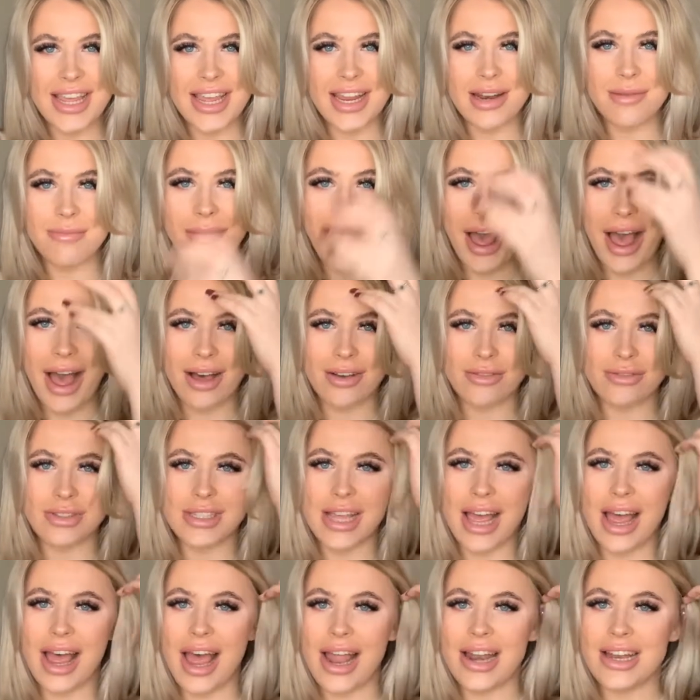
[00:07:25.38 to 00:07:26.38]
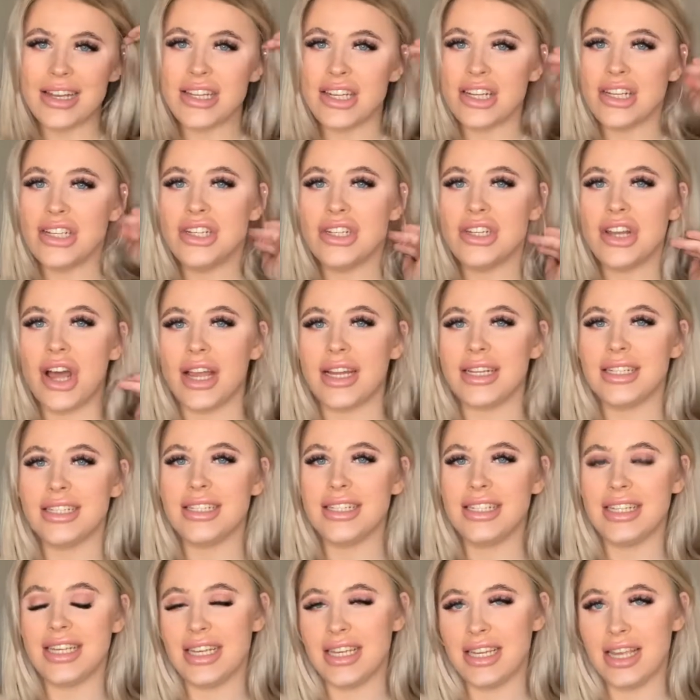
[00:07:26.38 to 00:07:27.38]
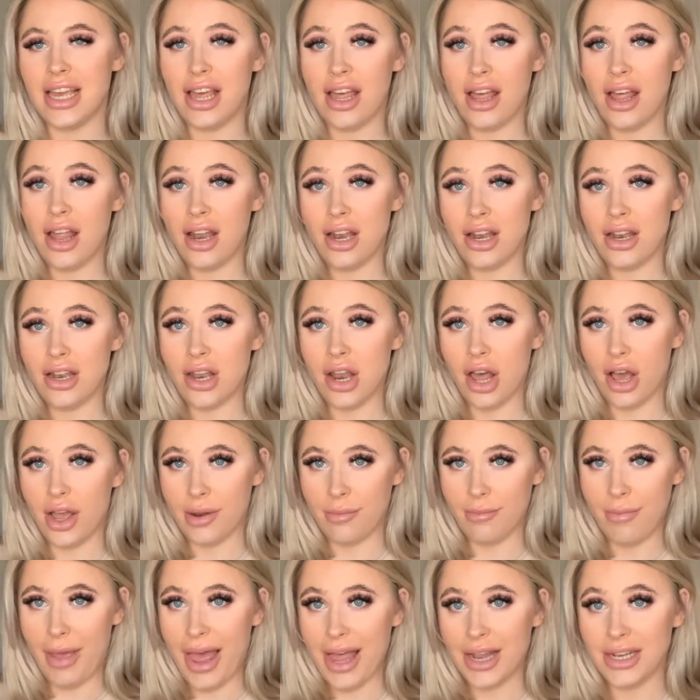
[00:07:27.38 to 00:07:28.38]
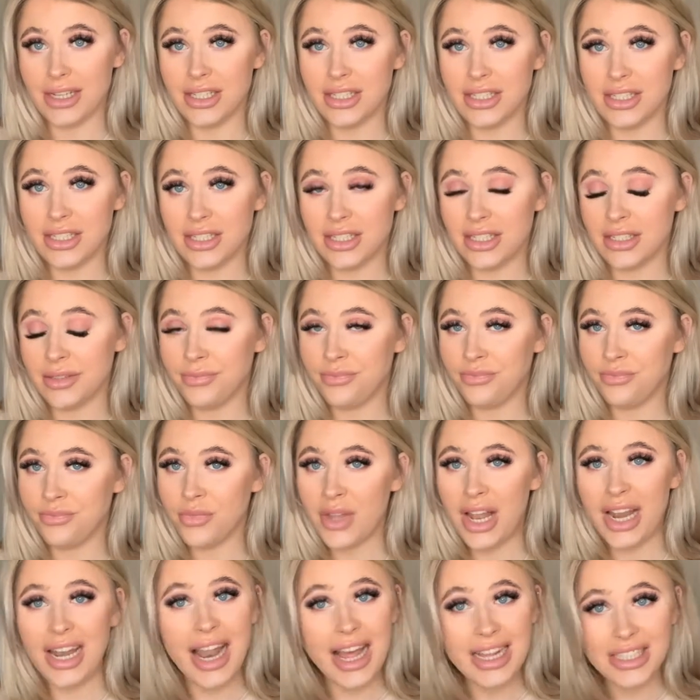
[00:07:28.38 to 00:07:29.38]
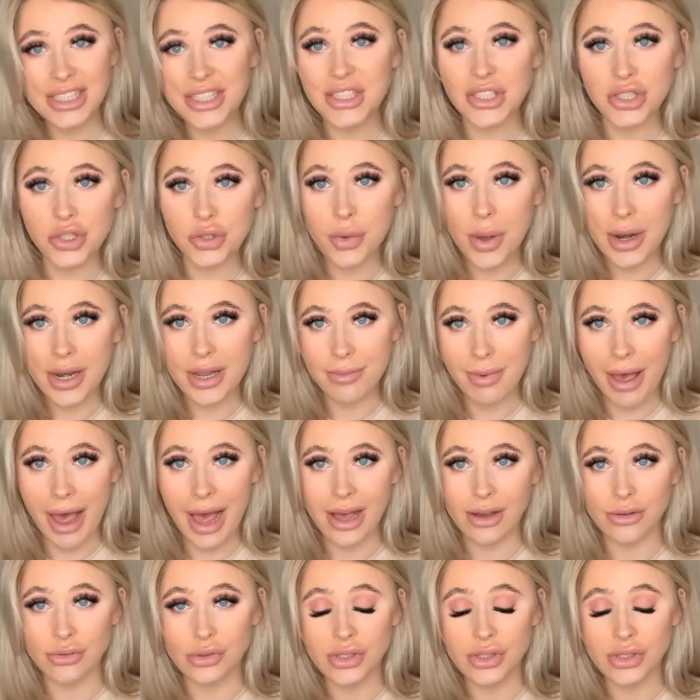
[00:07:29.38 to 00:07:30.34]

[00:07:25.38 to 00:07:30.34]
pounds and 99 pence, less than £20